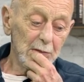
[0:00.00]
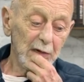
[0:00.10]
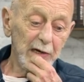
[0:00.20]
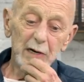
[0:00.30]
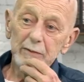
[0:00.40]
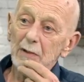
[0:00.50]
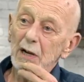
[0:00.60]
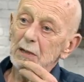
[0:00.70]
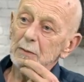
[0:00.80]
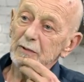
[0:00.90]
I never
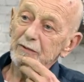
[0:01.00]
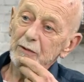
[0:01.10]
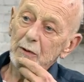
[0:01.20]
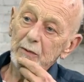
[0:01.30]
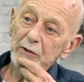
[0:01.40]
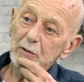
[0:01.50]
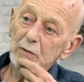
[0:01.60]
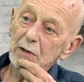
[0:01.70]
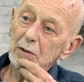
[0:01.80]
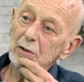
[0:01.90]
had a performance
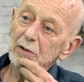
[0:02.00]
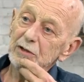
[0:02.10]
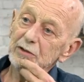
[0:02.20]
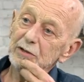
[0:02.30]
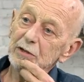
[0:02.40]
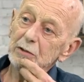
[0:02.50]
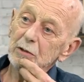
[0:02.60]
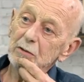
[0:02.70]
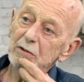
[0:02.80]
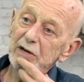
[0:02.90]
where the audience didn't
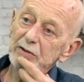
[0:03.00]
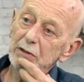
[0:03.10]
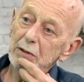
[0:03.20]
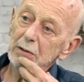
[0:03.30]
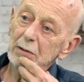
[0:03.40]
go crazy.